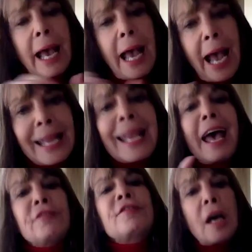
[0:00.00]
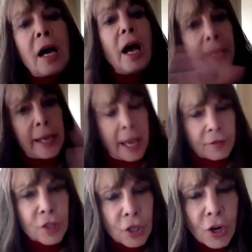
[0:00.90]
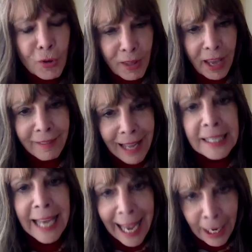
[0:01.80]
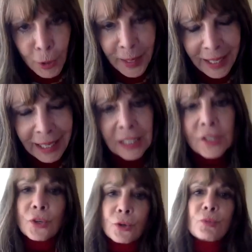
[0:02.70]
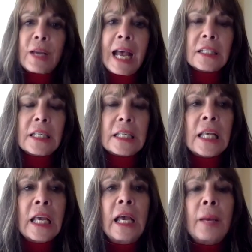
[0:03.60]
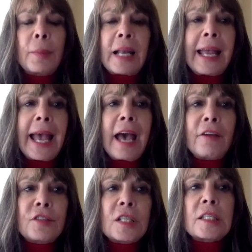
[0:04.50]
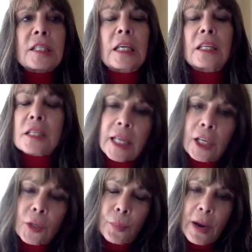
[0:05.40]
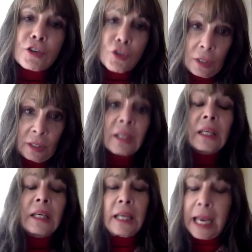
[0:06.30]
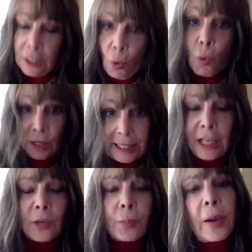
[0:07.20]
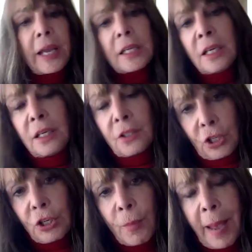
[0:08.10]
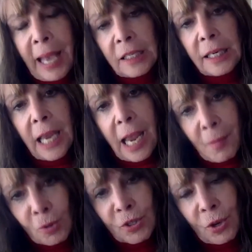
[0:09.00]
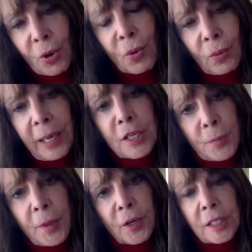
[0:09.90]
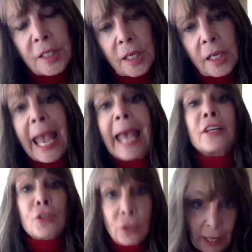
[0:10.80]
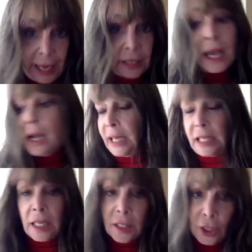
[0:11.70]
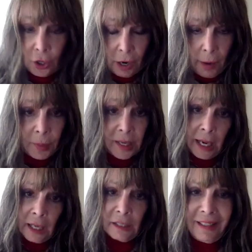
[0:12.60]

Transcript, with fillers: I have to I have to know that. That's anchoring in certain realities. But I have to see the celebration and or celebrate the humanity I'm also experiencing. And and can I see your cup again?